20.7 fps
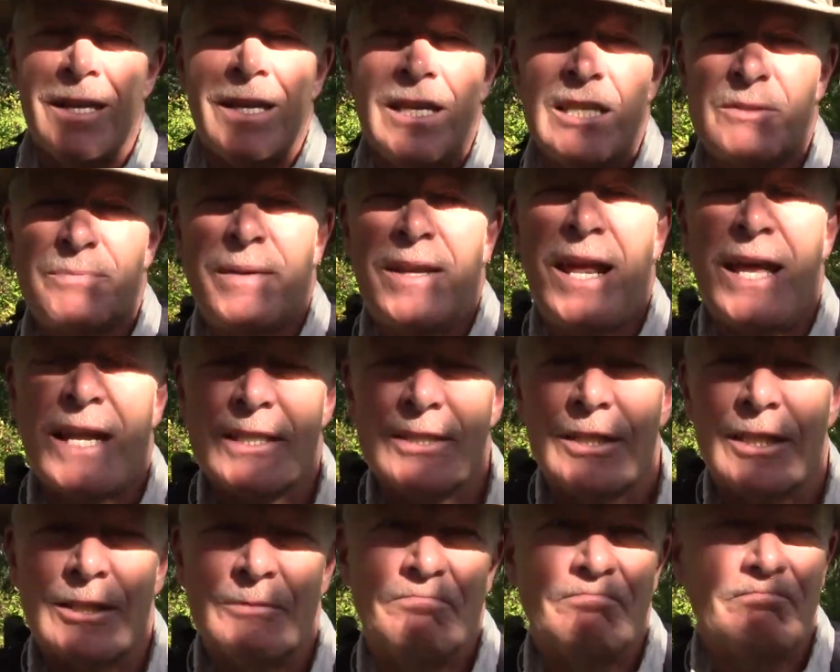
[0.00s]
It's been
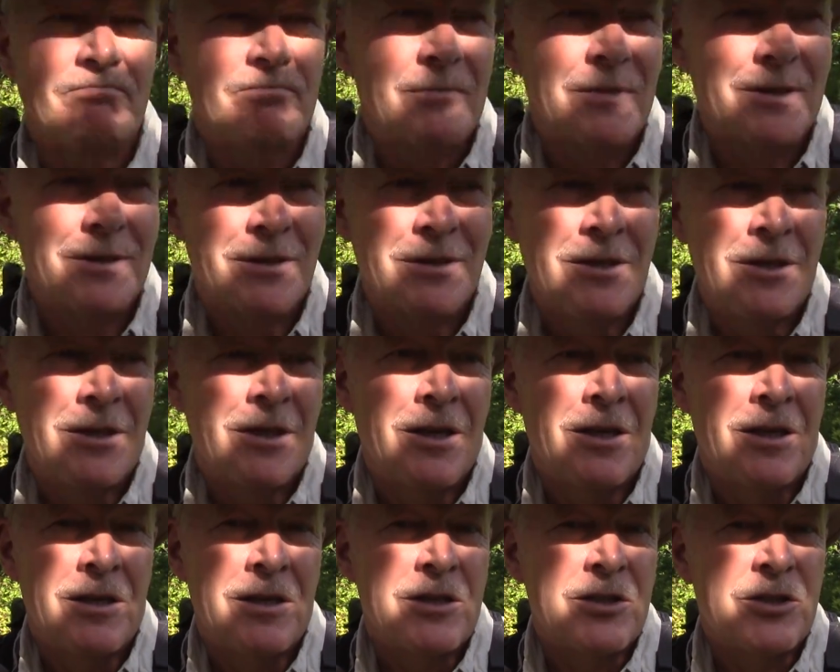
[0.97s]
actually
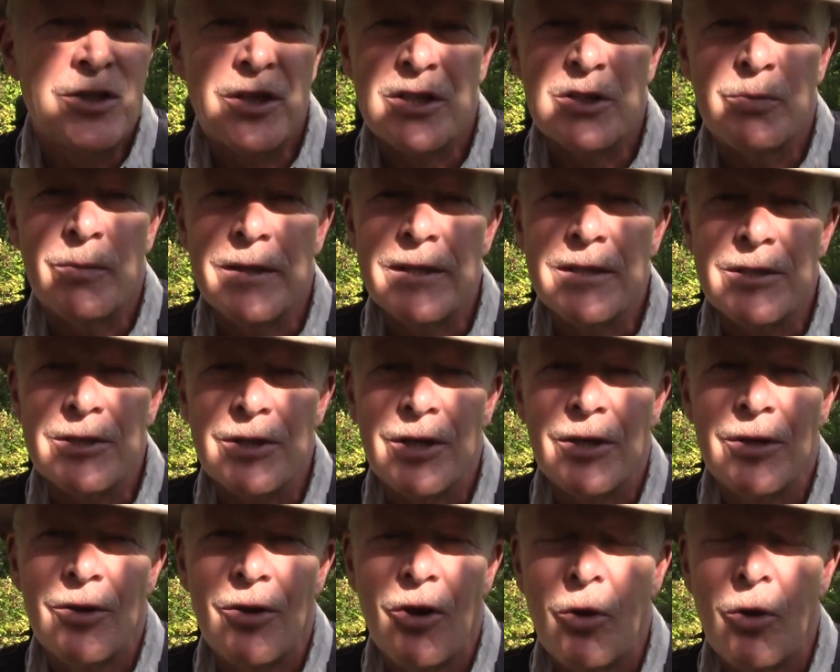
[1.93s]
six weeks,